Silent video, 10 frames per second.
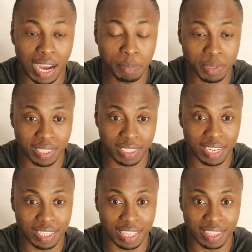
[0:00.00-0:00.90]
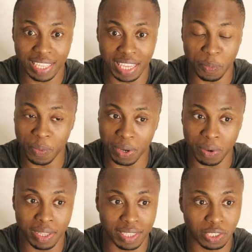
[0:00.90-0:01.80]
I'm just sitting there thinking, what
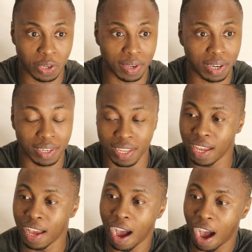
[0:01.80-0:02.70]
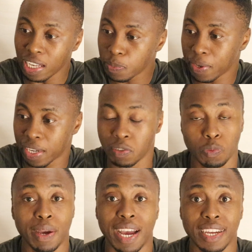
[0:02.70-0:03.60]
on earth is going on? Husband
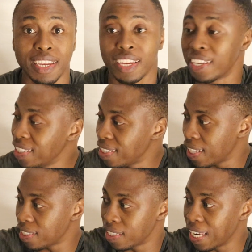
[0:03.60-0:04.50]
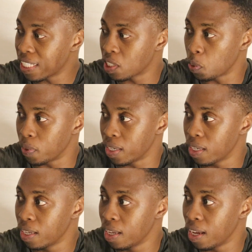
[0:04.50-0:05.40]
comes back, he sits next to
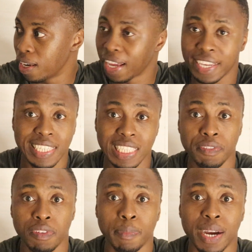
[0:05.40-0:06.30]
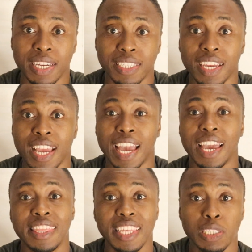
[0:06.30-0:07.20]
her like he doesn't even mind.
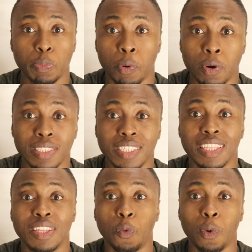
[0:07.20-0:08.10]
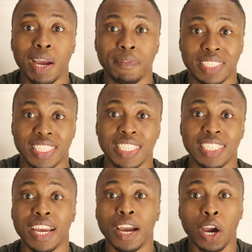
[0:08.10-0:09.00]
At this point, the wife is
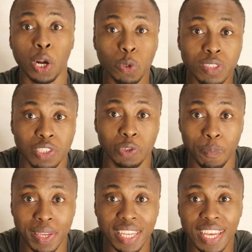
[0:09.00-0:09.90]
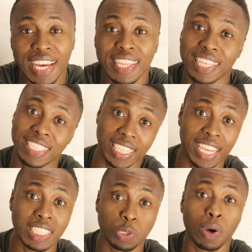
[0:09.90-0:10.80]
sitting closer to me than she
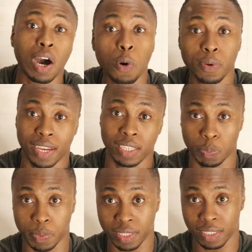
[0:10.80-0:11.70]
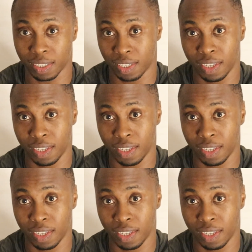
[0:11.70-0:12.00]
is to her own husband.